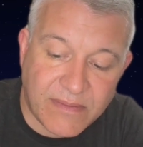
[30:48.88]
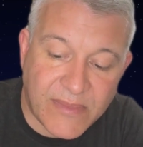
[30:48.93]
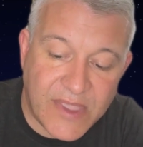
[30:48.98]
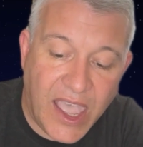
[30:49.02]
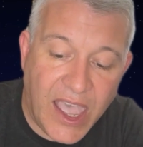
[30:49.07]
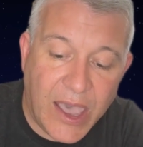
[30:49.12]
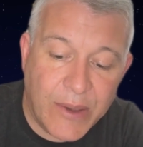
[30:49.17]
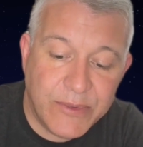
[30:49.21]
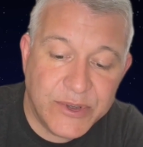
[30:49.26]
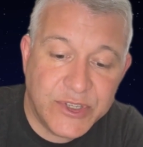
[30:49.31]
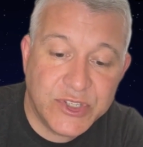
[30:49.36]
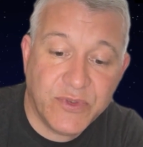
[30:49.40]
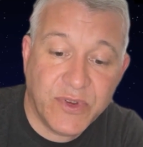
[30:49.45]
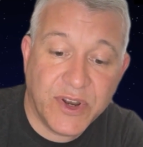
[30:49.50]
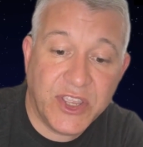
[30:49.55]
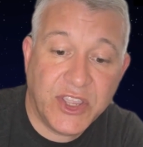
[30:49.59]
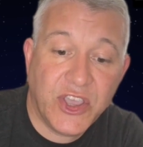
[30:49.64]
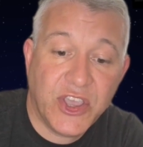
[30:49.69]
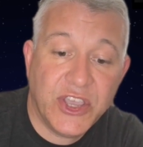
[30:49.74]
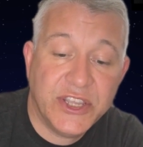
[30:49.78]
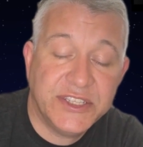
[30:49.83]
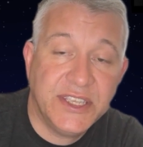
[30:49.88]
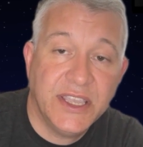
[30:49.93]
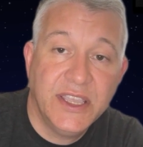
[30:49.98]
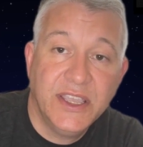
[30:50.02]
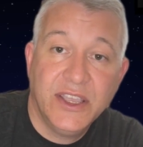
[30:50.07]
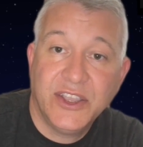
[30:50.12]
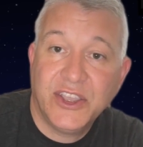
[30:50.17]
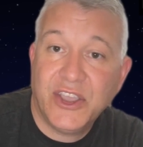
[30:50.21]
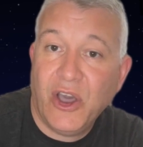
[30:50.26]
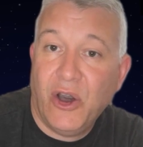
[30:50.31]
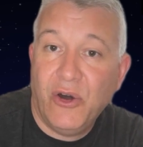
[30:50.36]
which is really good.
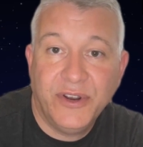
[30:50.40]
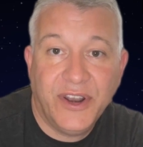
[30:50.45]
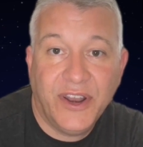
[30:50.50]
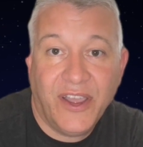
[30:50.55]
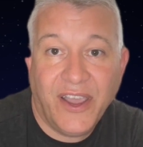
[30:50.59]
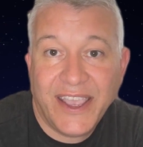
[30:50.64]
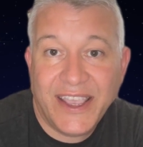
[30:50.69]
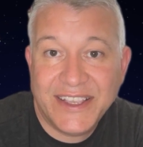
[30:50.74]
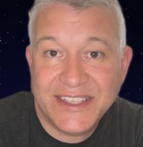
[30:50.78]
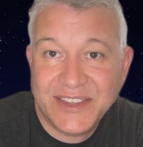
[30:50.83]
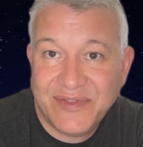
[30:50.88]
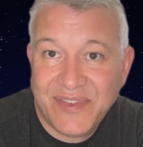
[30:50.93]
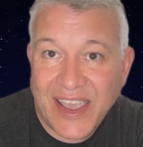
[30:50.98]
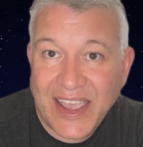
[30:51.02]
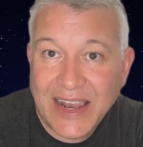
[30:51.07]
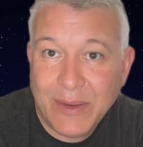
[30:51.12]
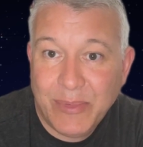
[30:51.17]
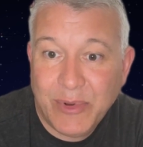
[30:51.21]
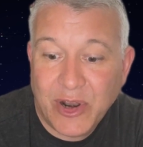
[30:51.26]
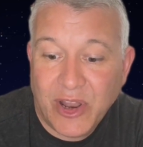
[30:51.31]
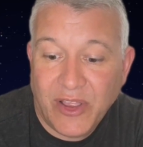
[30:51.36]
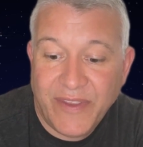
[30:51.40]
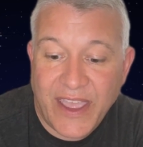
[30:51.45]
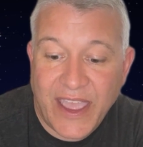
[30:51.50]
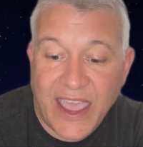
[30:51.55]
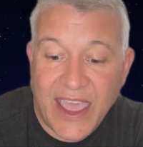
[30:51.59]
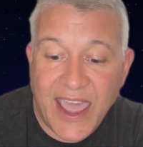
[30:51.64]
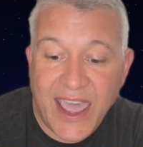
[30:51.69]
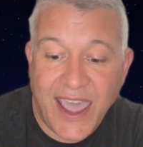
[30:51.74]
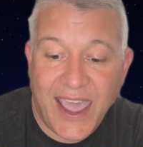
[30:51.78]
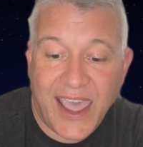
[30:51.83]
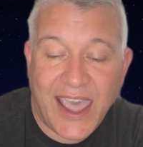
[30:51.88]
GoldenEye is available on
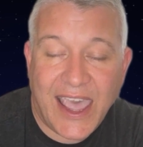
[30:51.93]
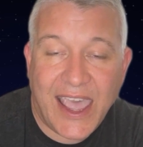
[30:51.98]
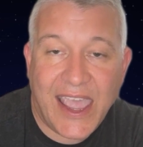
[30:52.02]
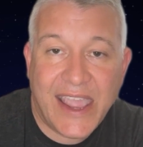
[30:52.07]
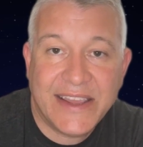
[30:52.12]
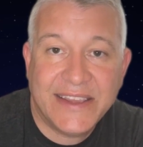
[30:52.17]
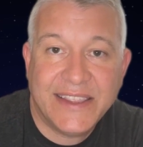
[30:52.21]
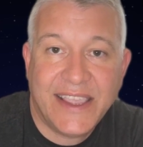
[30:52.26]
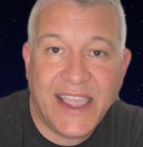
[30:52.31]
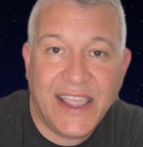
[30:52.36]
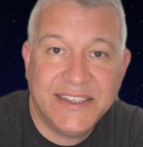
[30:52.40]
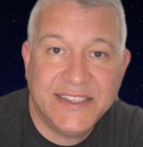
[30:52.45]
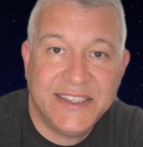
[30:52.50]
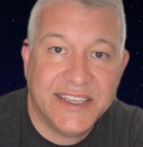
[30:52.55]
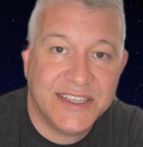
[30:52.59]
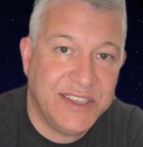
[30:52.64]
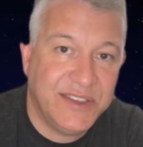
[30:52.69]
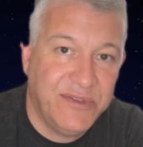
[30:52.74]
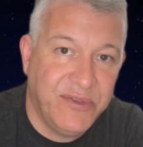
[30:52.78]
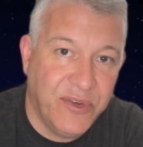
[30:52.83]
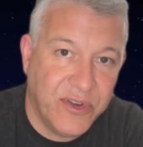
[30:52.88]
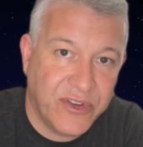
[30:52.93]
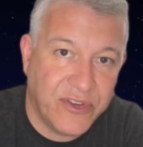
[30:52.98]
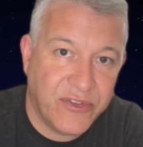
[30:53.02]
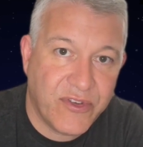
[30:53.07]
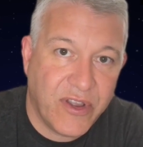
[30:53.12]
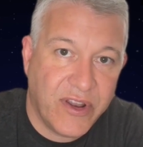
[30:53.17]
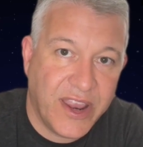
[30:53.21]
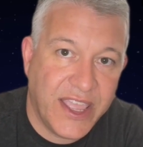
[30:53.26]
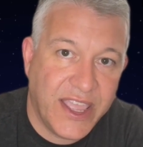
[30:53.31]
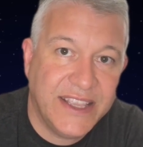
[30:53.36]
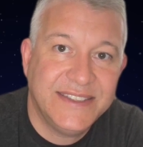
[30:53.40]
there, and N64
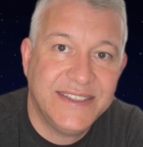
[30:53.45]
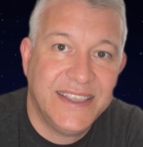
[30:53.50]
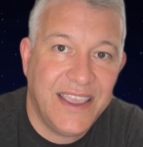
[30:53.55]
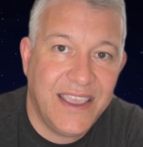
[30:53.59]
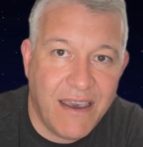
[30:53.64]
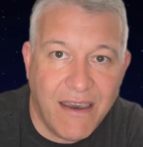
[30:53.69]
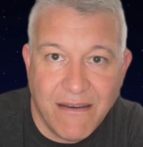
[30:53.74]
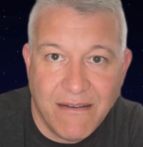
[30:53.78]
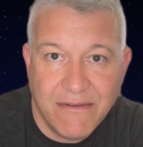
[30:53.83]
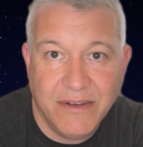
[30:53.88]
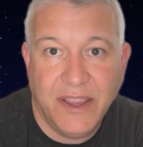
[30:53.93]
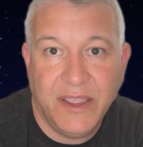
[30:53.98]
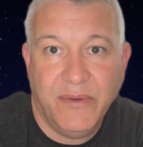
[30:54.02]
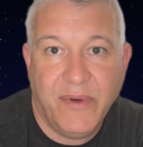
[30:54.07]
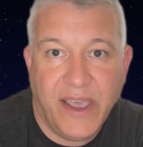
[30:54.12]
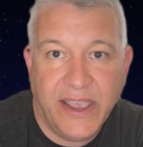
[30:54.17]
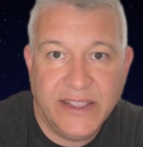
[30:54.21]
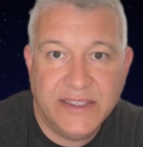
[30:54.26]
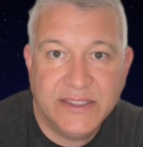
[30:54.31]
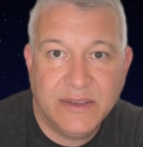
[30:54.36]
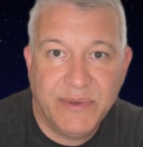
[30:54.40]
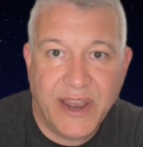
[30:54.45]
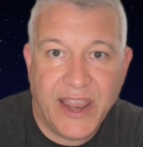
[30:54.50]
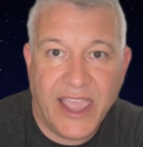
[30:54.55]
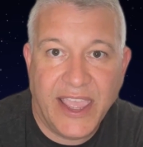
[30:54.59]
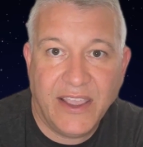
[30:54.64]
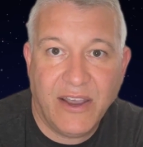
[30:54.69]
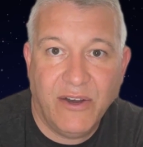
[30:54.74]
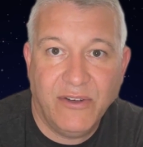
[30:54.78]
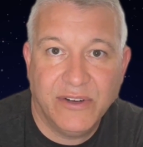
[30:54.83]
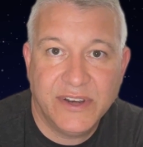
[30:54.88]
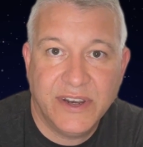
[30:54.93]
controller is the only way to play
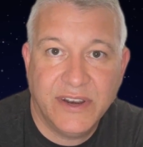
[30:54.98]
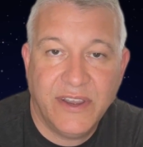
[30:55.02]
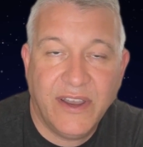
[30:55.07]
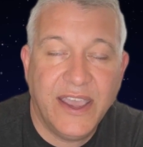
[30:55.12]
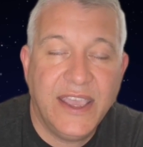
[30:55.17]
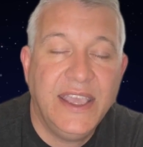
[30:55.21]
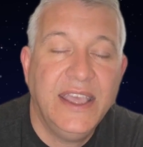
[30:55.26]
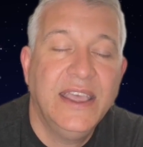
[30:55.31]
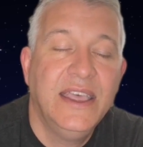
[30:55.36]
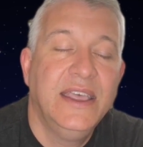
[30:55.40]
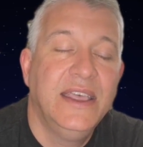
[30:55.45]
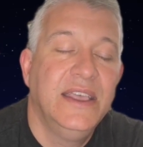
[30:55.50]
GoldenEye.